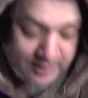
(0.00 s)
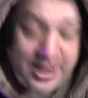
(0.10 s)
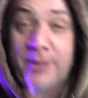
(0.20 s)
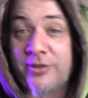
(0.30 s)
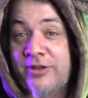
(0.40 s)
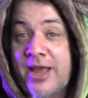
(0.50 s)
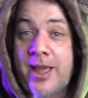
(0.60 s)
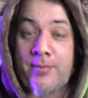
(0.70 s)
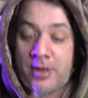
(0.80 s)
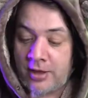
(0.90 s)
Now it's
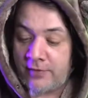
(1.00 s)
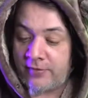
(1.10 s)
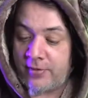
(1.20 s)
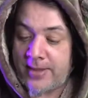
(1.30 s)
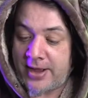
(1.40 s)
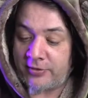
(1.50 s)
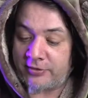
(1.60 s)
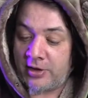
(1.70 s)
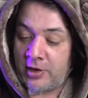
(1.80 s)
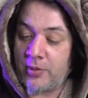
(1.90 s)
time for the
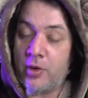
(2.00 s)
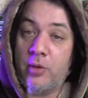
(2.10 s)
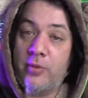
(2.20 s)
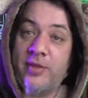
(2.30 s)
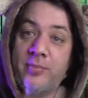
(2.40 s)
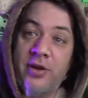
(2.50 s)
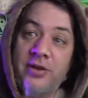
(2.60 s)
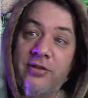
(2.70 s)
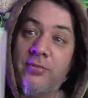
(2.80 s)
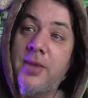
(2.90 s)
mouse. We're going with
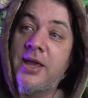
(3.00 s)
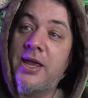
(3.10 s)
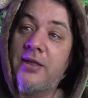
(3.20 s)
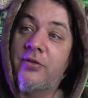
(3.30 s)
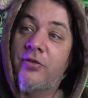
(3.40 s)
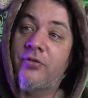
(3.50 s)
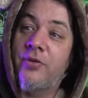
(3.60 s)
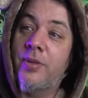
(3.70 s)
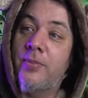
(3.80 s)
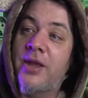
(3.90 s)
Apprentice Mickey. This is
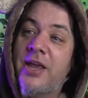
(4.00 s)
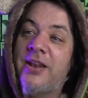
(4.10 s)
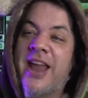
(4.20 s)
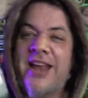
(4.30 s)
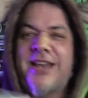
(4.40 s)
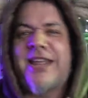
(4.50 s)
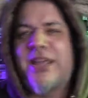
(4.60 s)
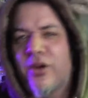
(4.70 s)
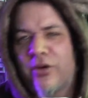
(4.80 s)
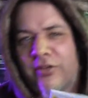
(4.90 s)
from the Mickey 90
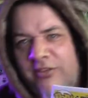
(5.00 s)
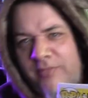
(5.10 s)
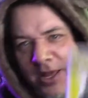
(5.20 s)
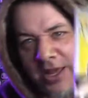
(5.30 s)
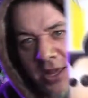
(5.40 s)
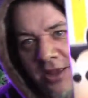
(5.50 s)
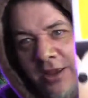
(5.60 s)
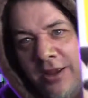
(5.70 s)
Years of Mickey.